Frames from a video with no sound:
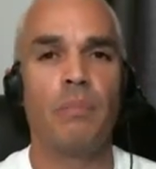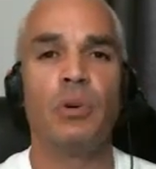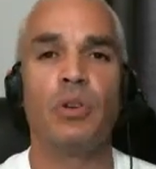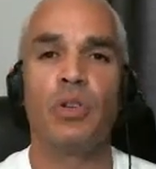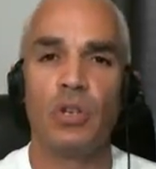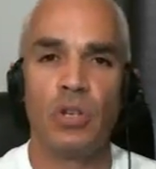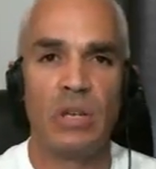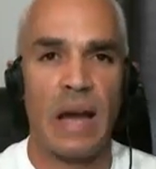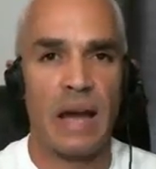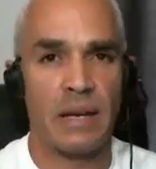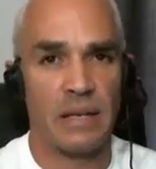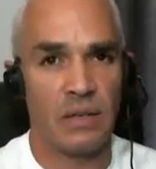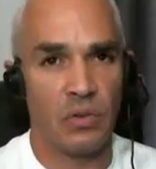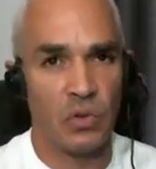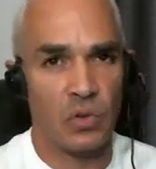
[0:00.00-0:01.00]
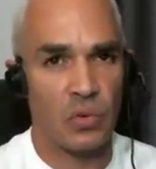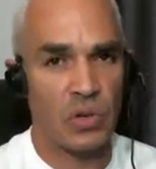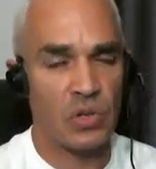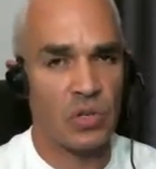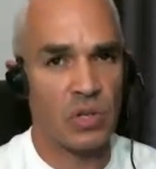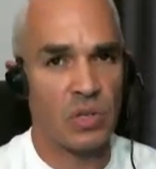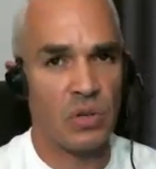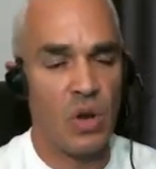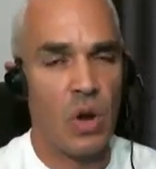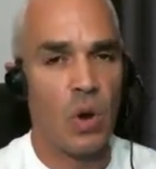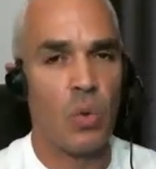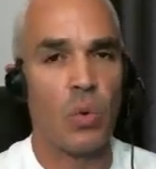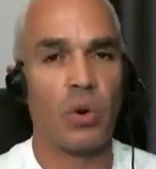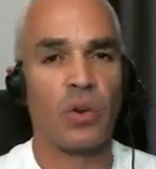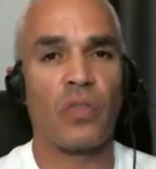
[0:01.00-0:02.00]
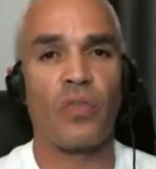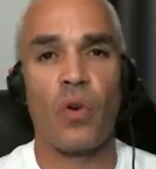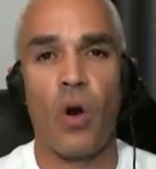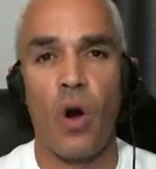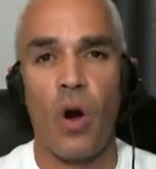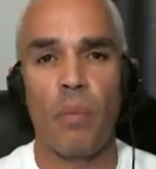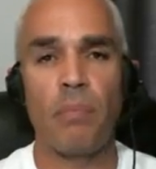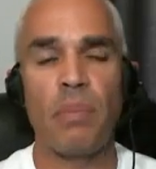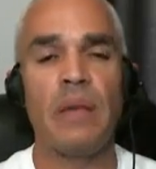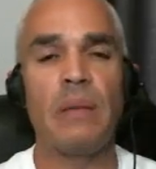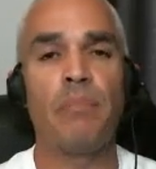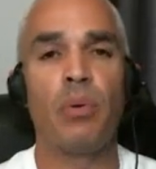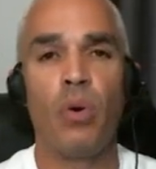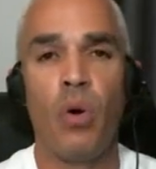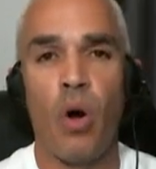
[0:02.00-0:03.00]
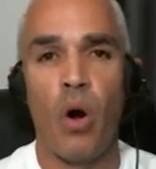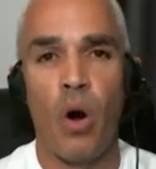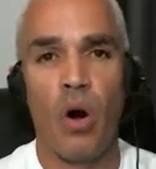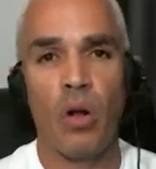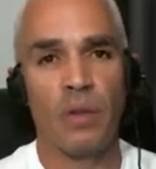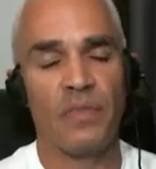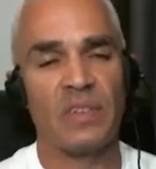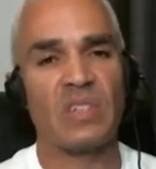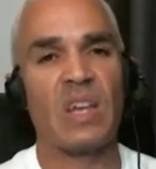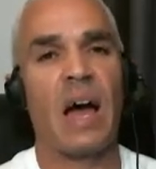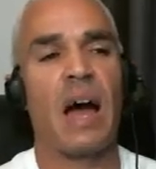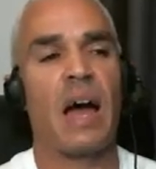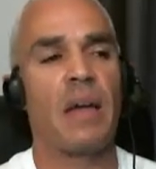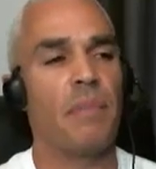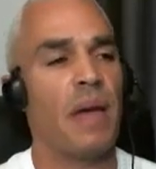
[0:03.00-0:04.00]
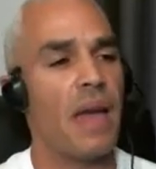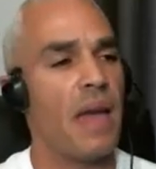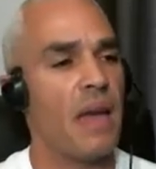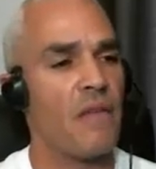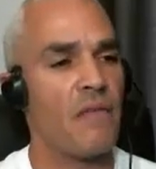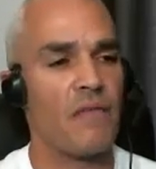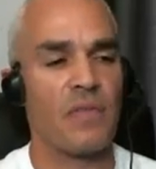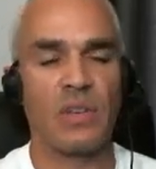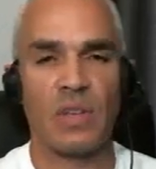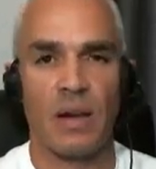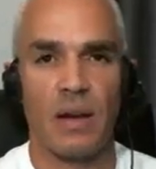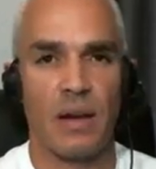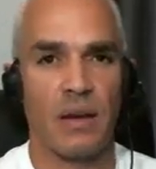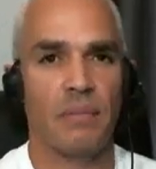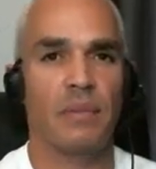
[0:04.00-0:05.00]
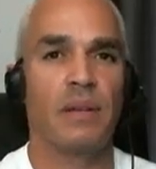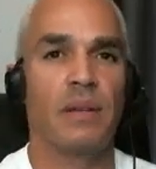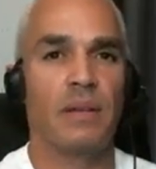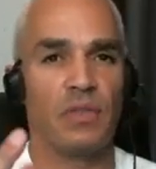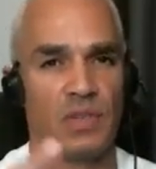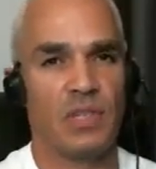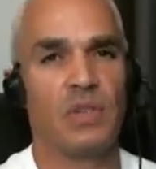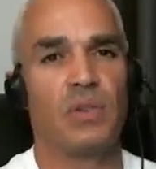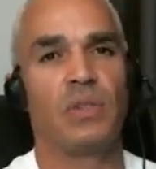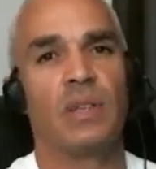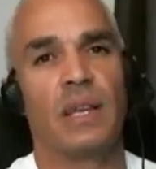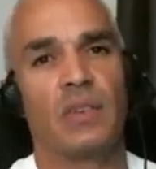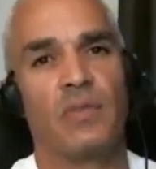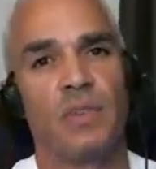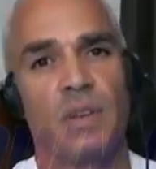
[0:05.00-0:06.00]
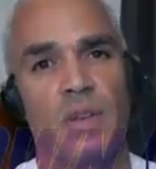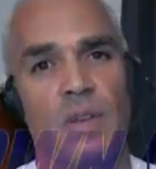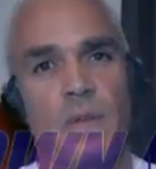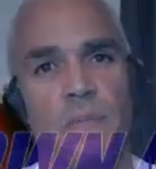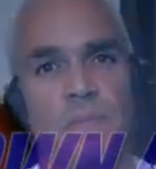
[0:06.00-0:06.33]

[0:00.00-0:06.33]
but good diet and nutrition works for all people, all of the time, every time. See you at the next video.